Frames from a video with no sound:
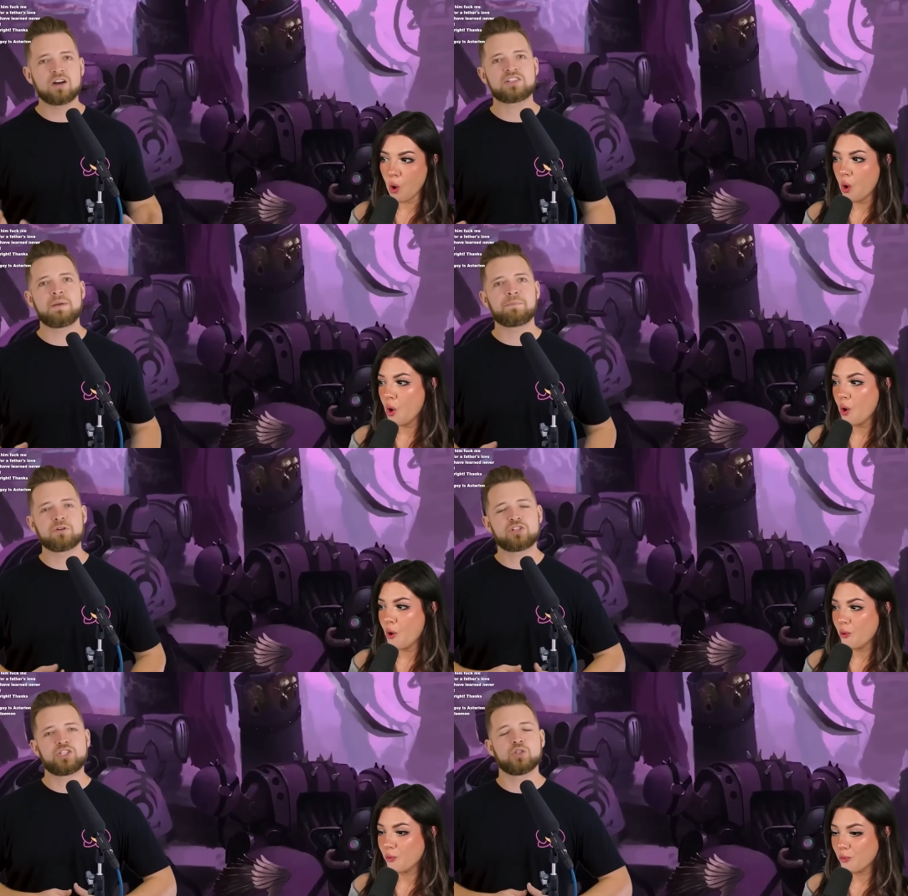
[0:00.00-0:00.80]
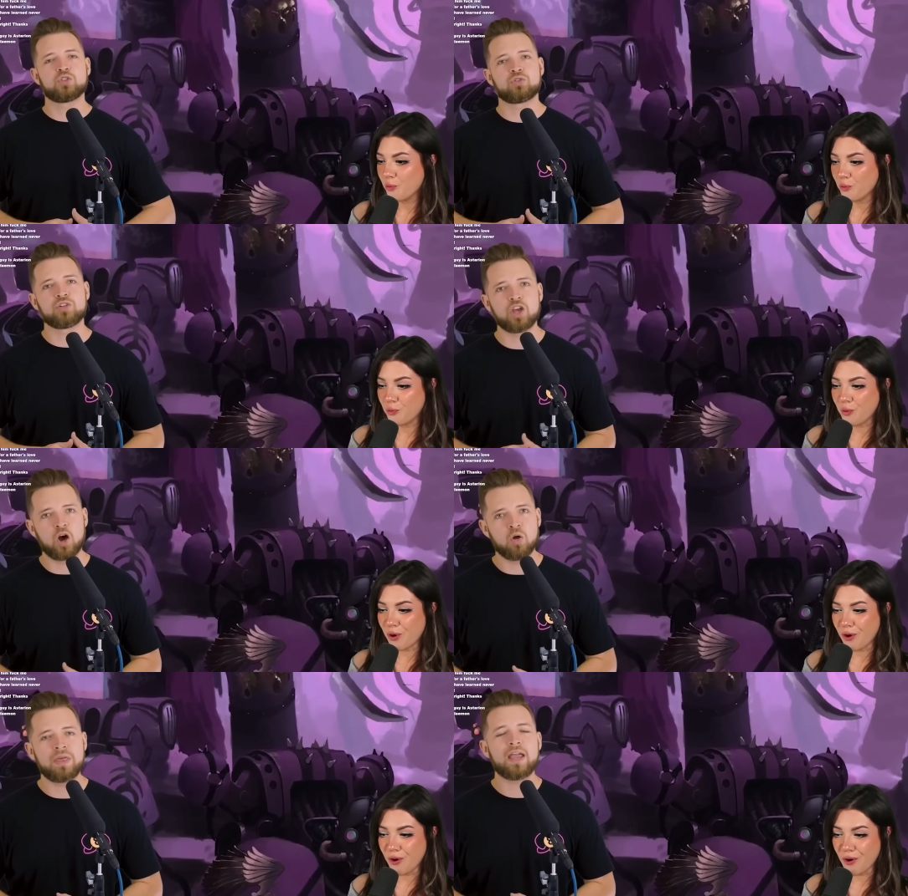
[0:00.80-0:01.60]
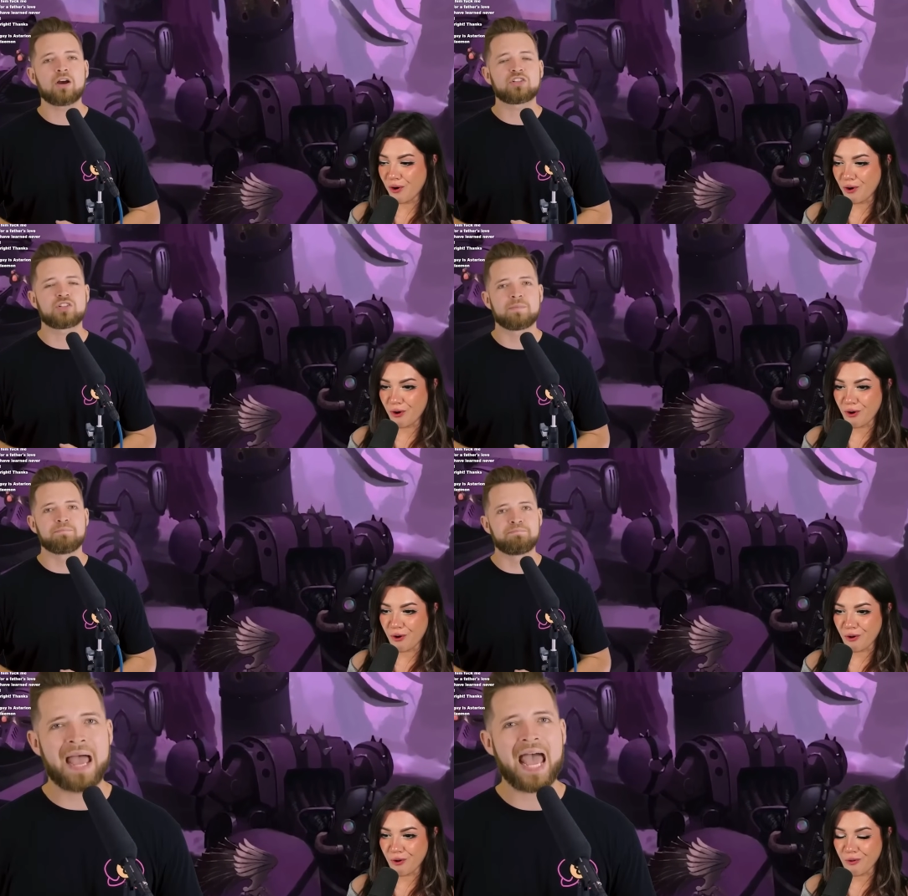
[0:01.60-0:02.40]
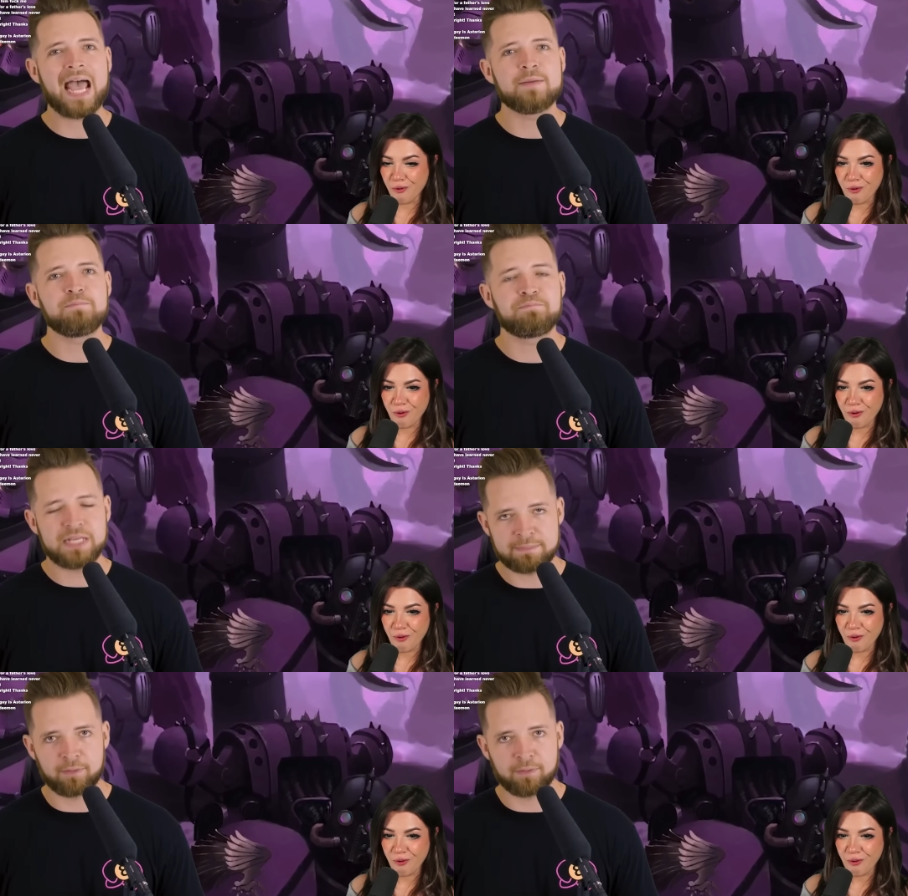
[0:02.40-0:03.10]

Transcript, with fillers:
Speaker 1: As far as Emperor's Children go, they are some bad